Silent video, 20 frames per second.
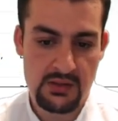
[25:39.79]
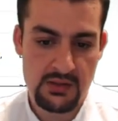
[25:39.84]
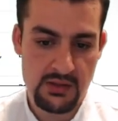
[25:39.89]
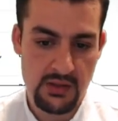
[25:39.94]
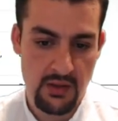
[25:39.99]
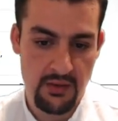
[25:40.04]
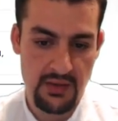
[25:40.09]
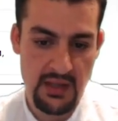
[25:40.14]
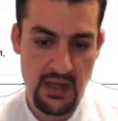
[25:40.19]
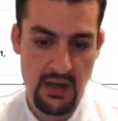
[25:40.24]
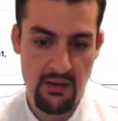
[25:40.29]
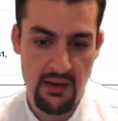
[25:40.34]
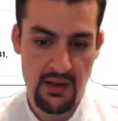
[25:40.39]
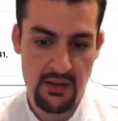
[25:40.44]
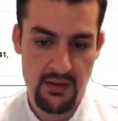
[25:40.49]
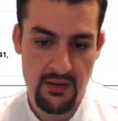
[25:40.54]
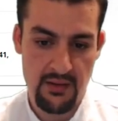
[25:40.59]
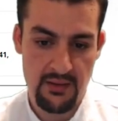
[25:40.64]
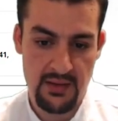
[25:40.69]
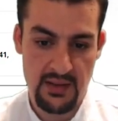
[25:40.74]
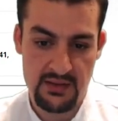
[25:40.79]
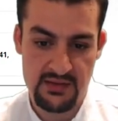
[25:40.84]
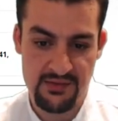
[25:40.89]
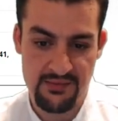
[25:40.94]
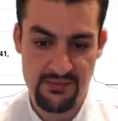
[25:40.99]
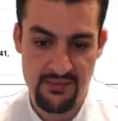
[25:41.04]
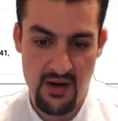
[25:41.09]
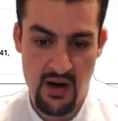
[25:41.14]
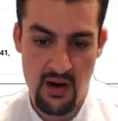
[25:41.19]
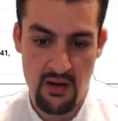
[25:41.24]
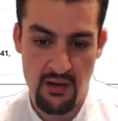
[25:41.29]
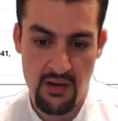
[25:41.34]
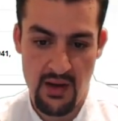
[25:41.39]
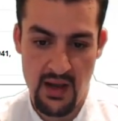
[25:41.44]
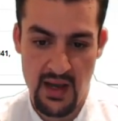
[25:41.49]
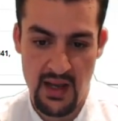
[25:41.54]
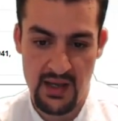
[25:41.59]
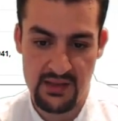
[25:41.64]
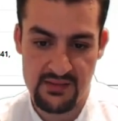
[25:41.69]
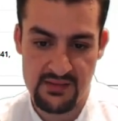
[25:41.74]
So now I know that
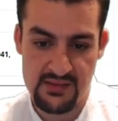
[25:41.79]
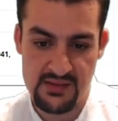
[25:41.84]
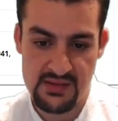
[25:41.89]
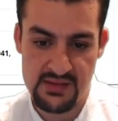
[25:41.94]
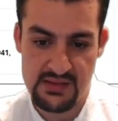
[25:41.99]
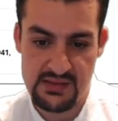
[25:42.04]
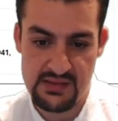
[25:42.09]
tomorrow at